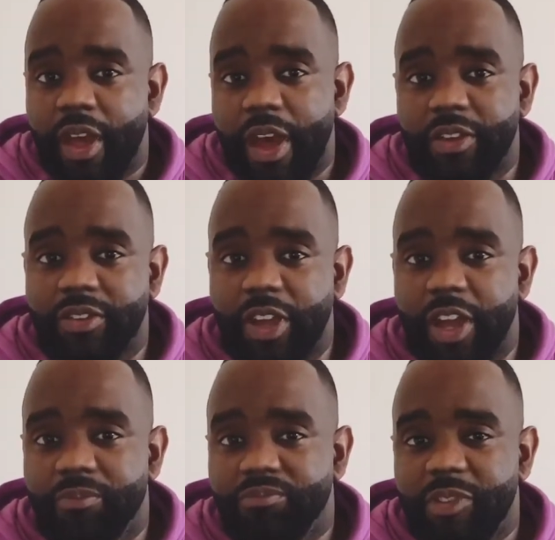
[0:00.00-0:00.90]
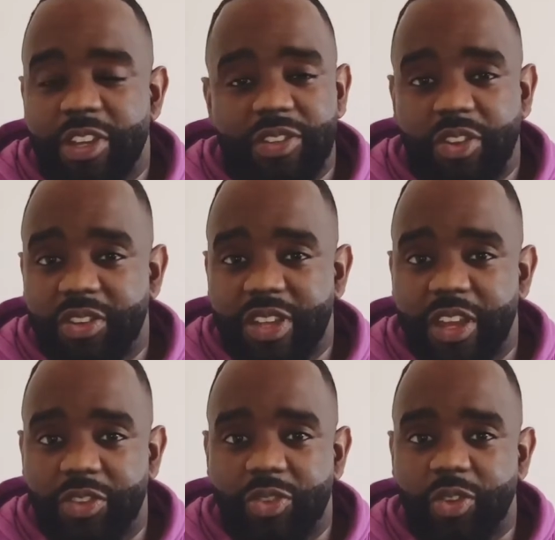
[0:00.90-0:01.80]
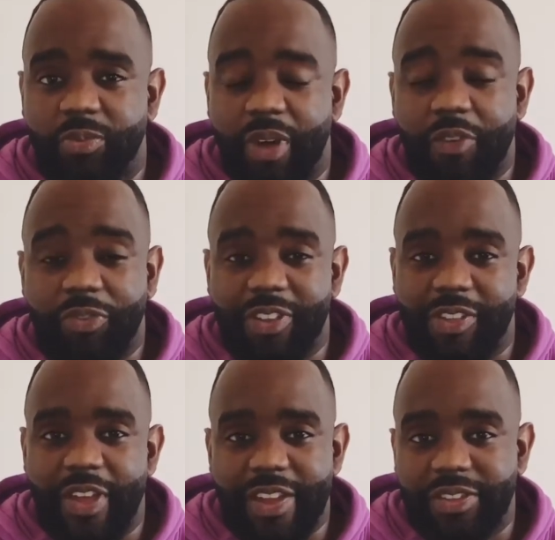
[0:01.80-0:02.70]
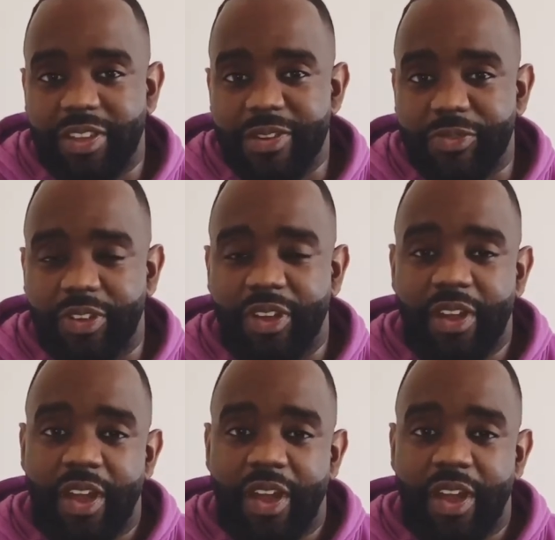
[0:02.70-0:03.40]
And he's going to take it to him. I think that's a given.